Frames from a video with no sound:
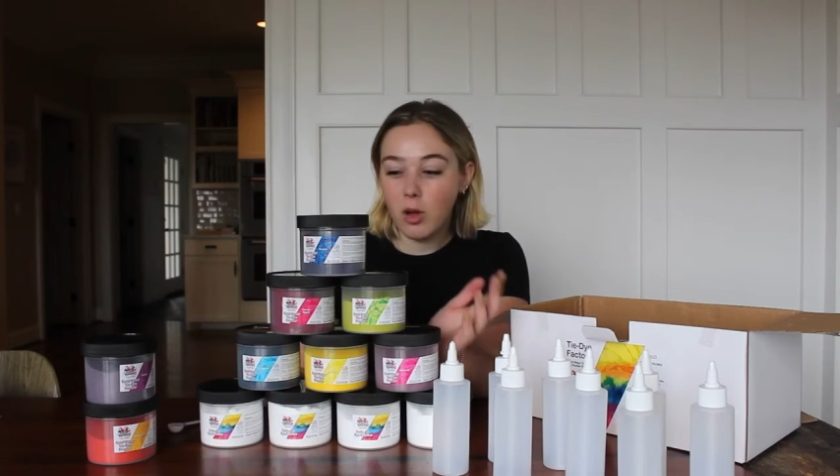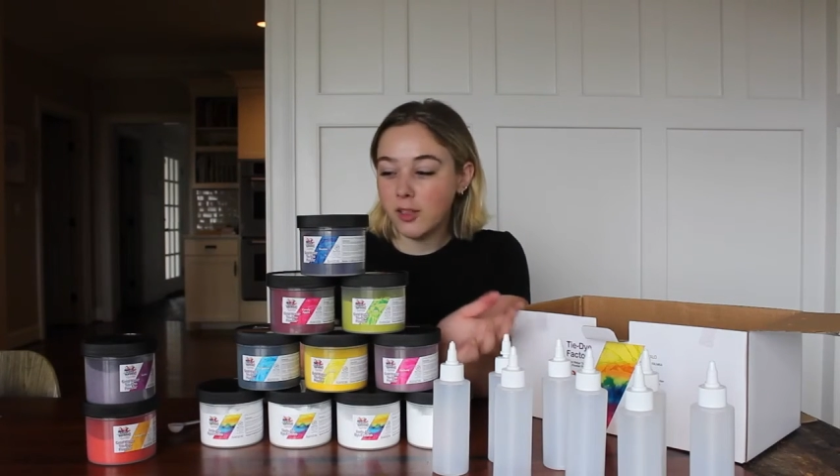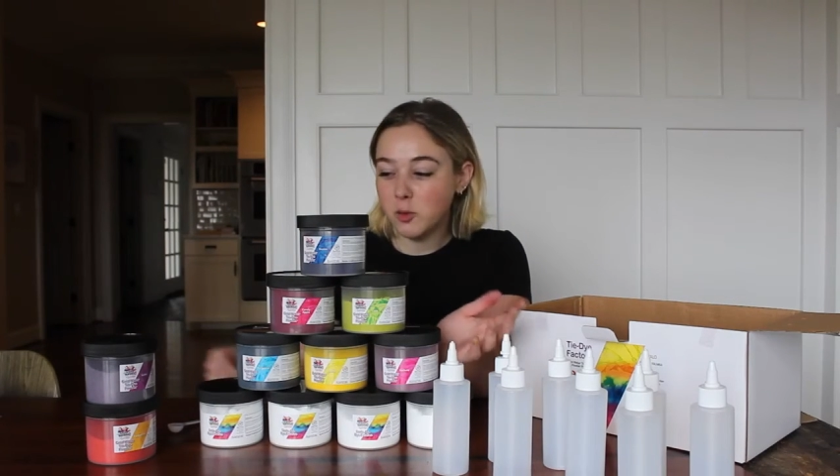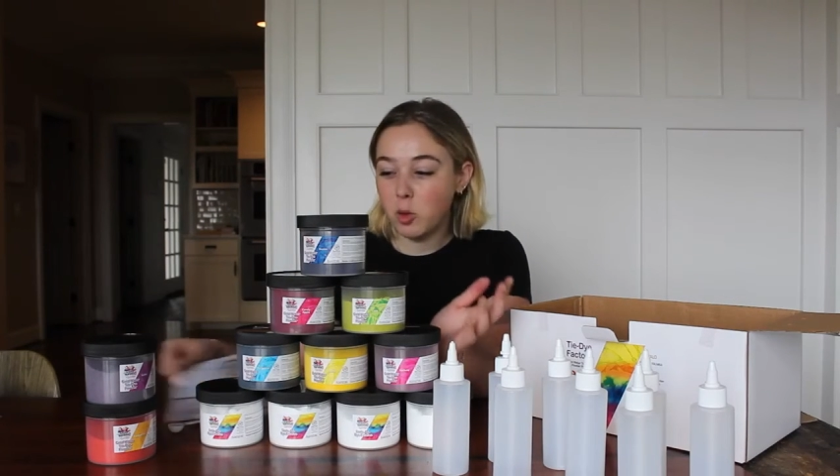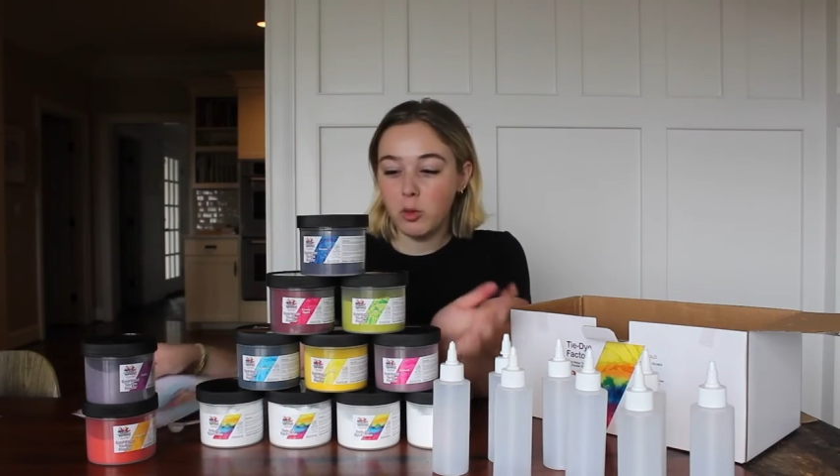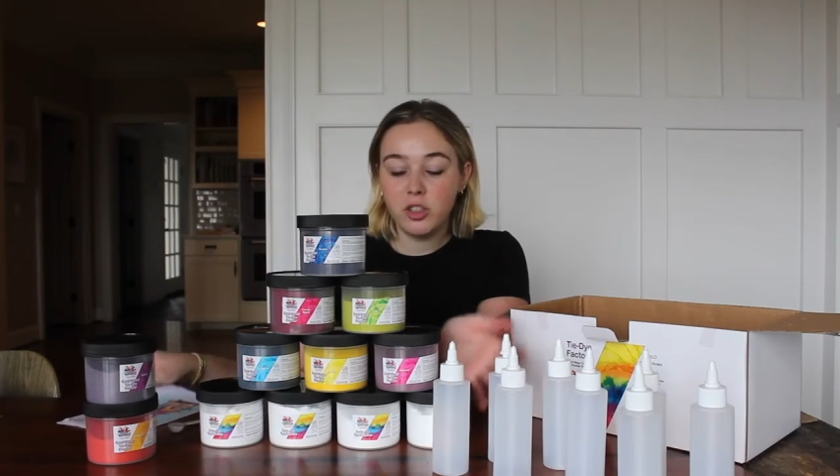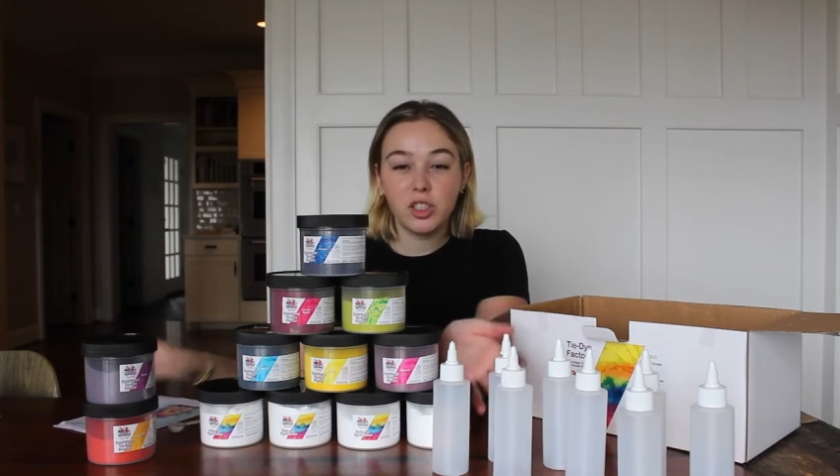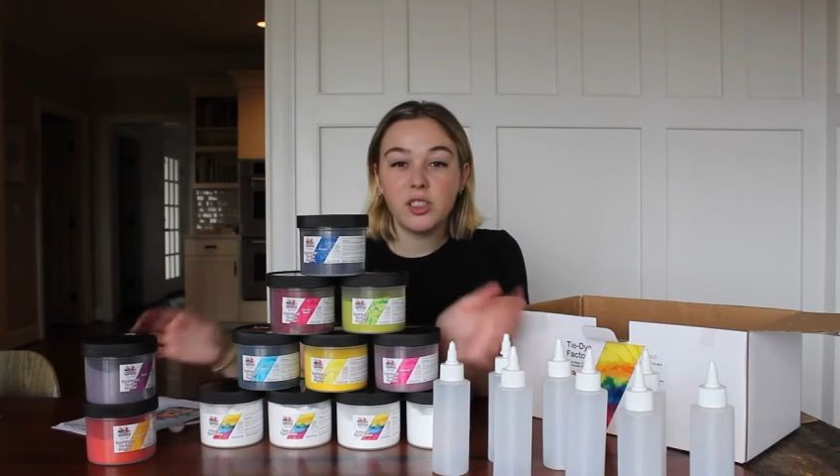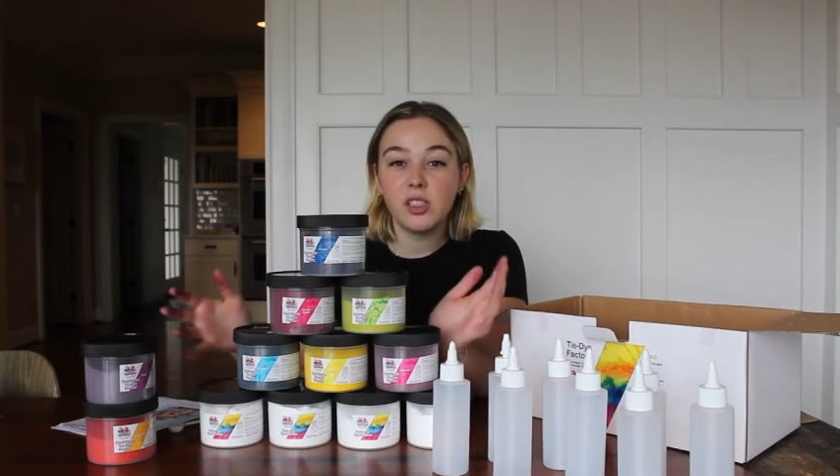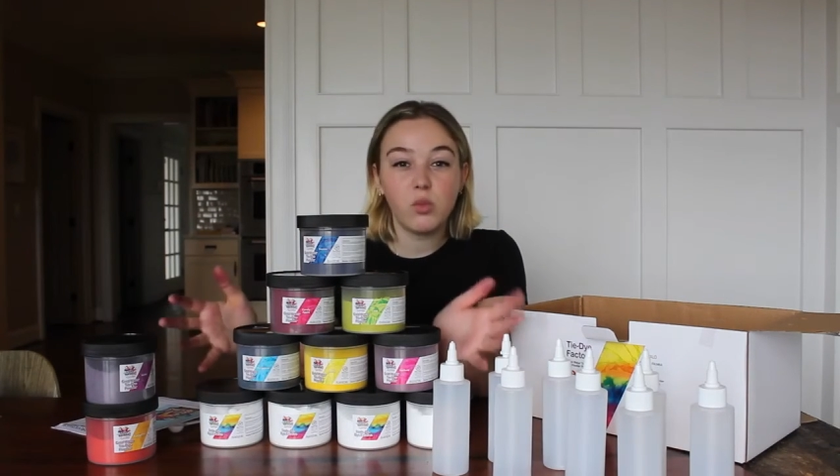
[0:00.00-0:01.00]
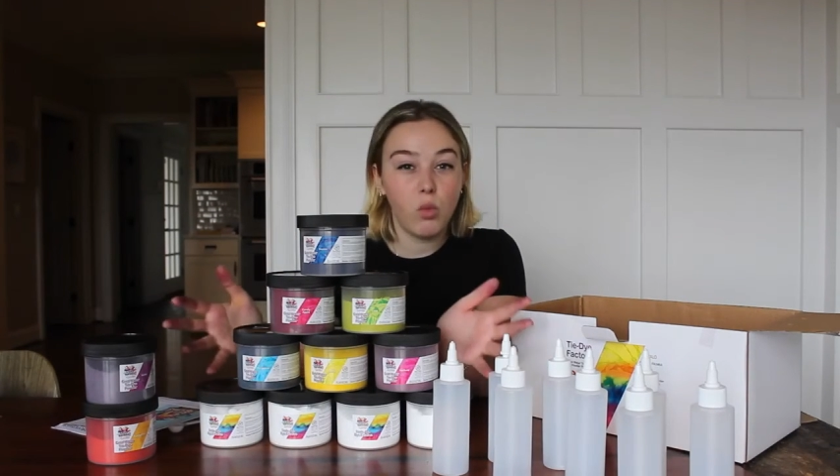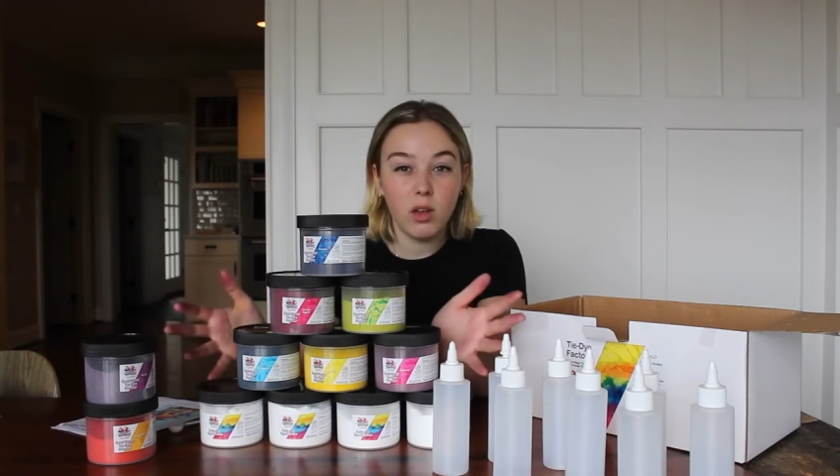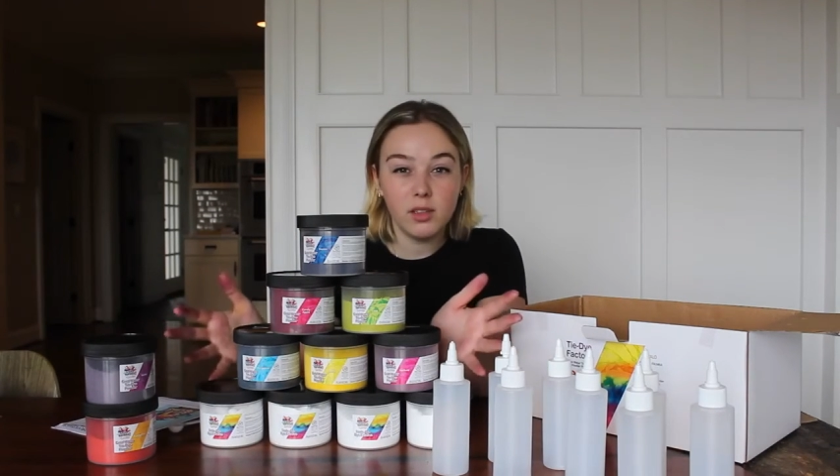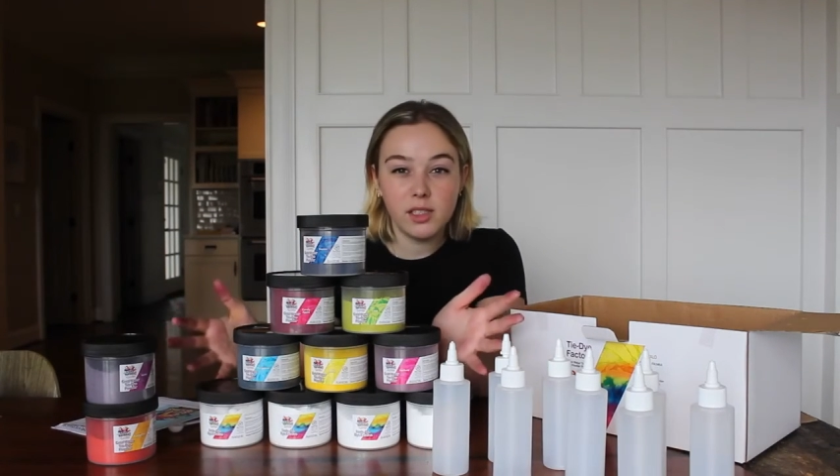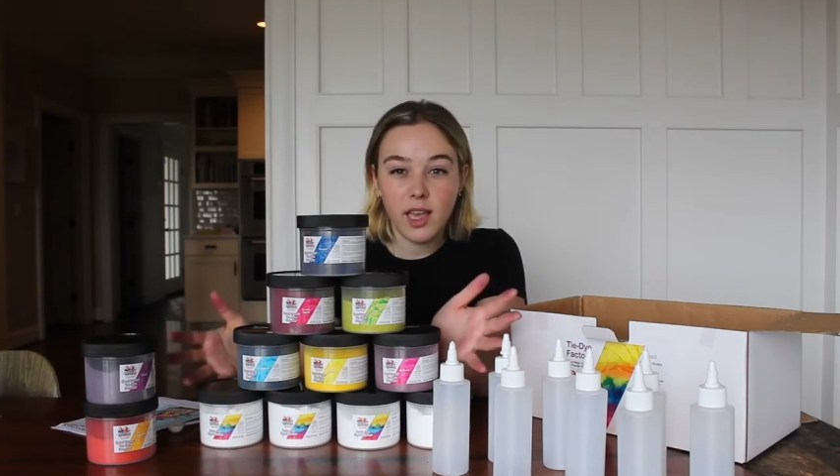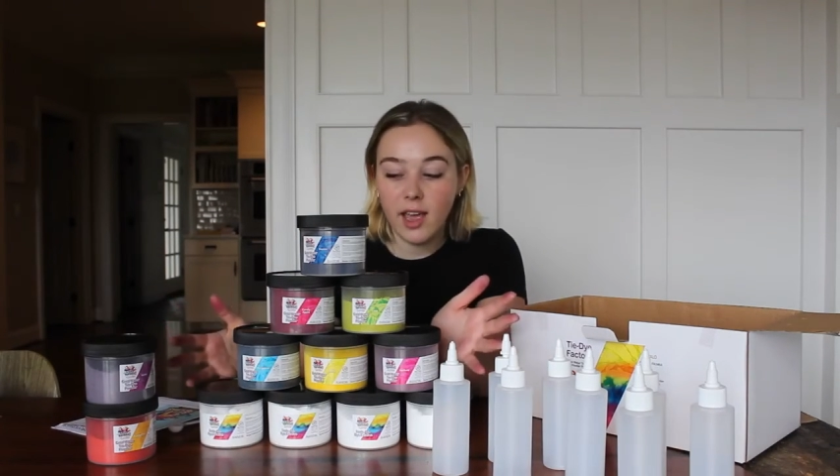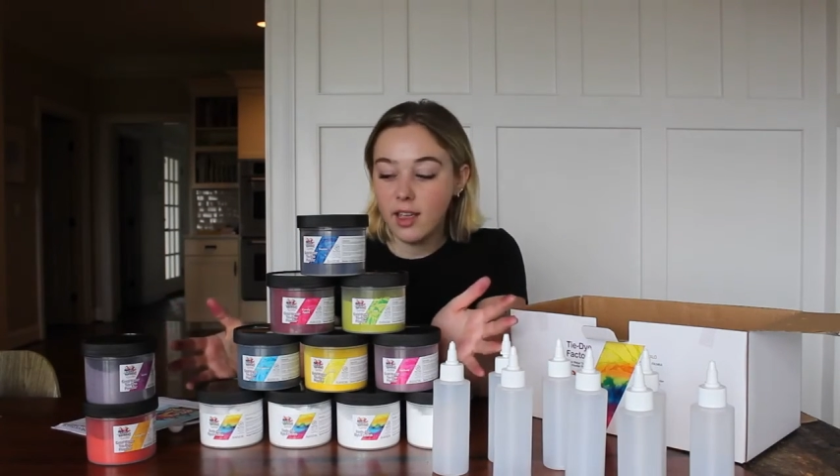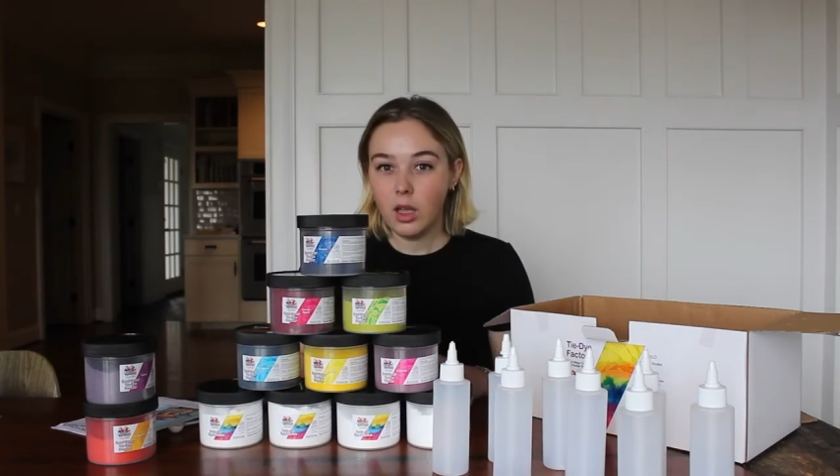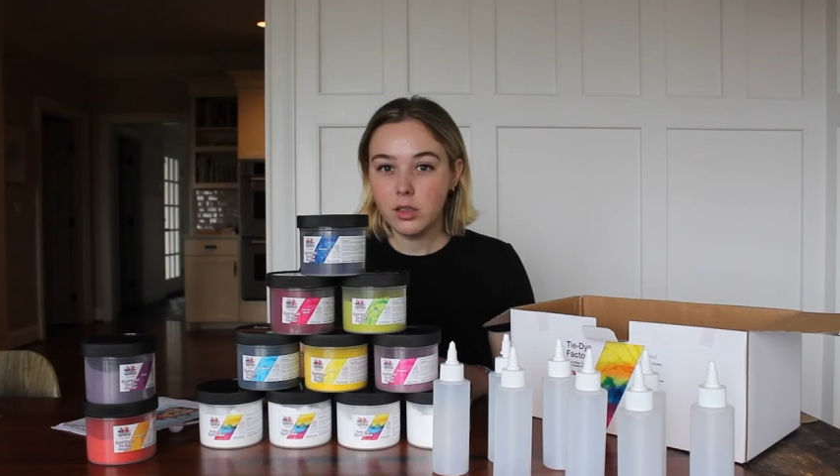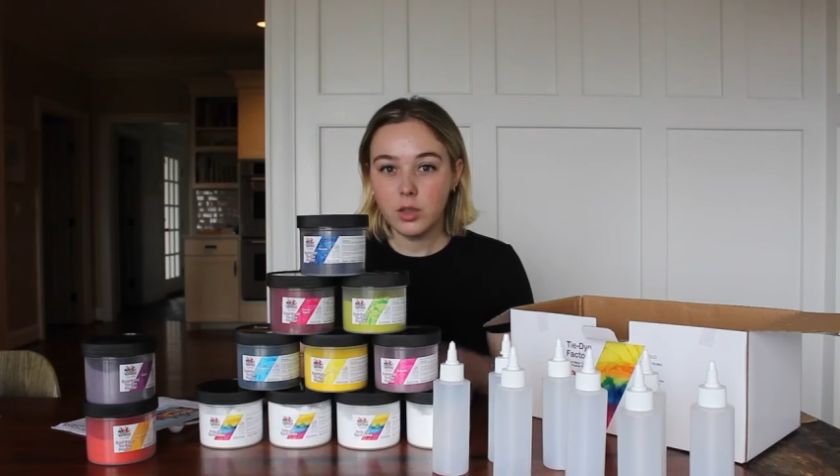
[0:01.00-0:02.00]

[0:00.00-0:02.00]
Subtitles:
possible with just this one set.